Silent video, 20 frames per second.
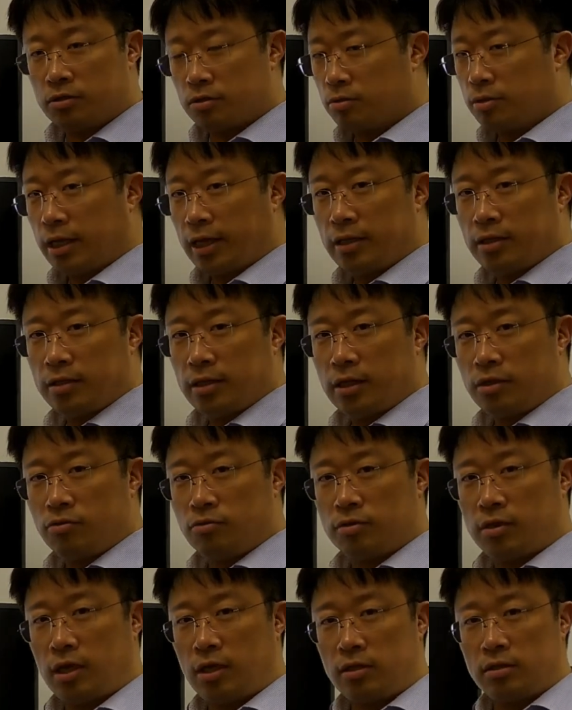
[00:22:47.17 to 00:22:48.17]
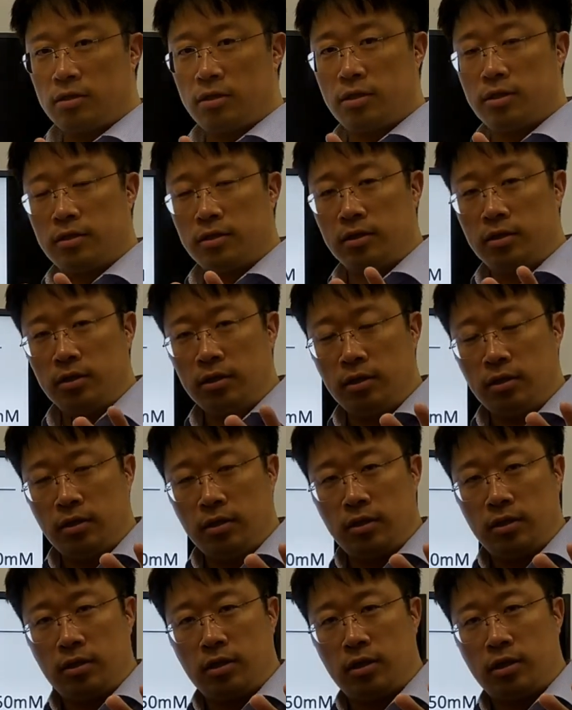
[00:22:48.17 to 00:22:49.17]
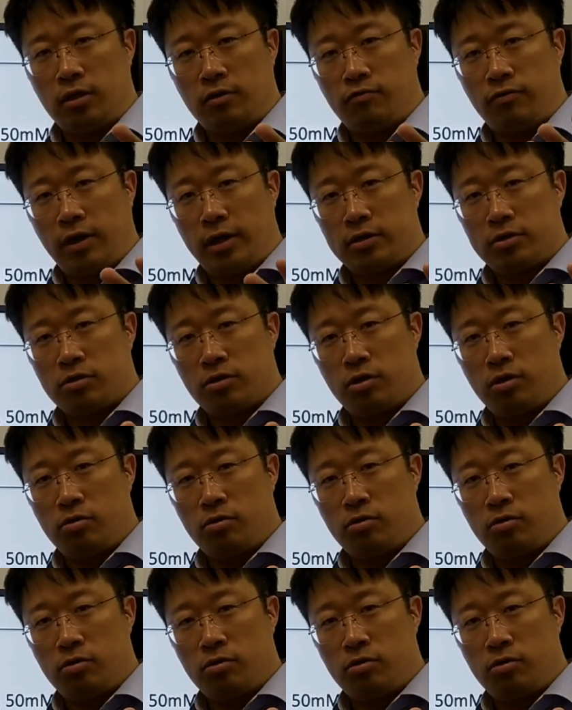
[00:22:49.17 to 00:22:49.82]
So then you take the faster